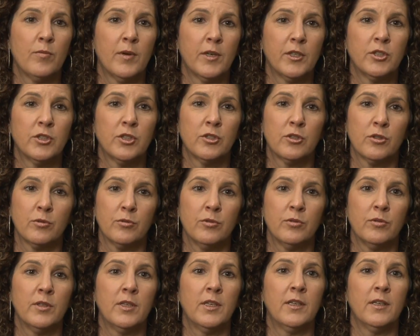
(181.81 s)
much
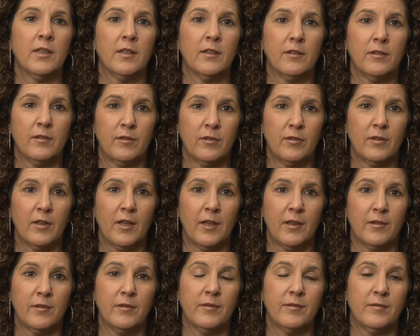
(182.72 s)
scrutiny
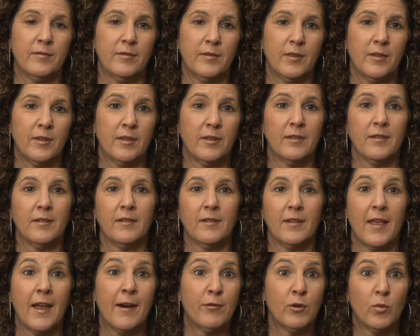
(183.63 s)
and
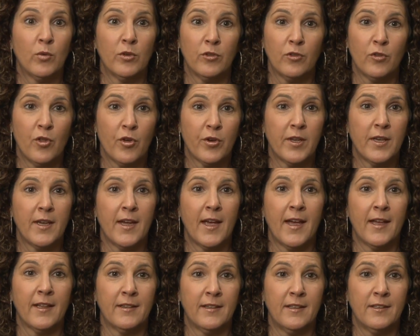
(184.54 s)
everyone's looking
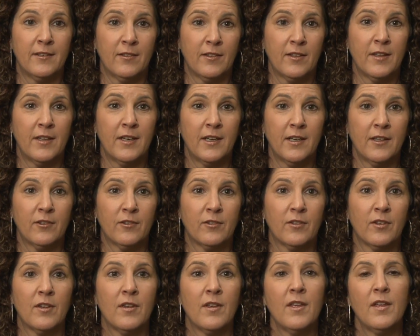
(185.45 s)
at these clinics,
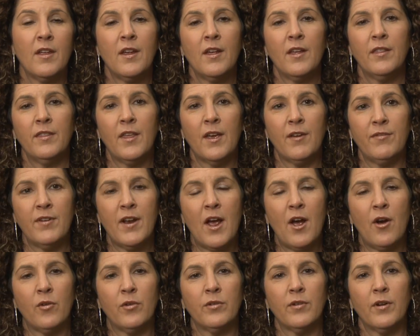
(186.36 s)
they've
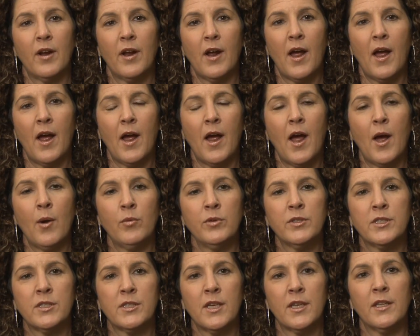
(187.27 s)
now, I would
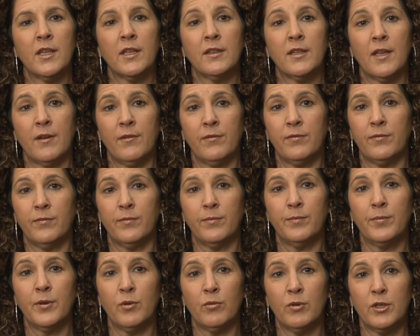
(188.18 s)
say that they've
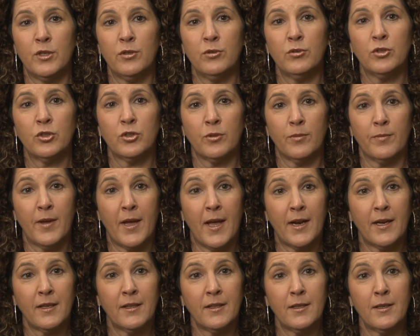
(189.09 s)
been reduced
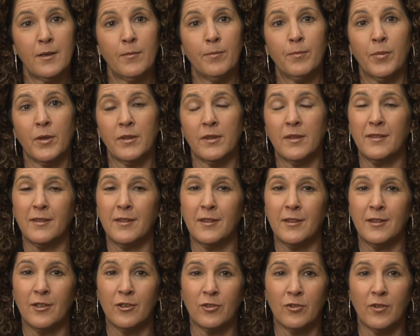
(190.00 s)
dramatically, but
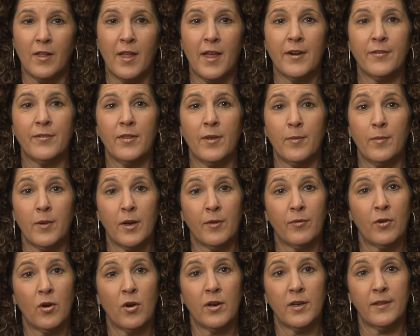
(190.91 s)
there's a lot of them that
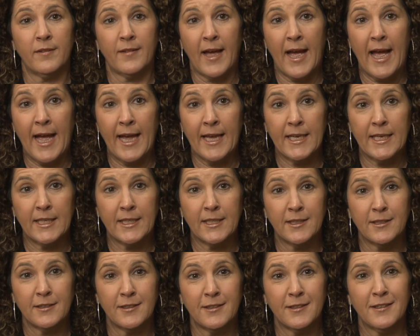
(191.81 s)
have gone into hiding.
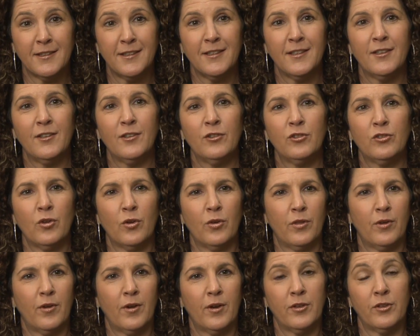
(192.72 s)
So
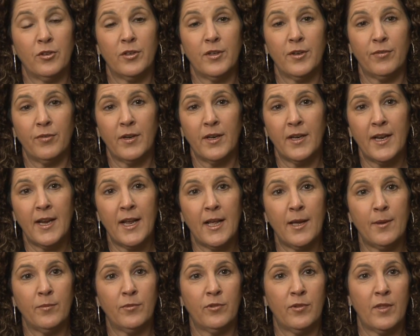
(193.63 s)
they're under different
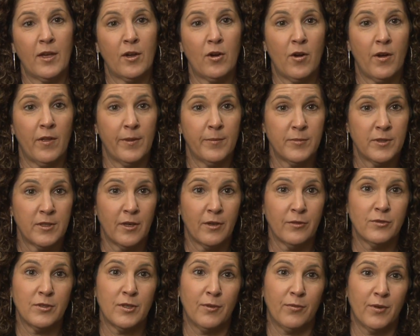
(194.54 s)
names, they call
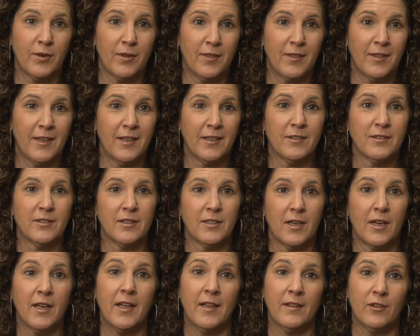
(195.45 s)
themselves different things,
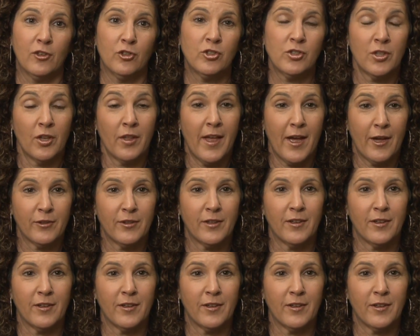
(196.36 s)
and they're still out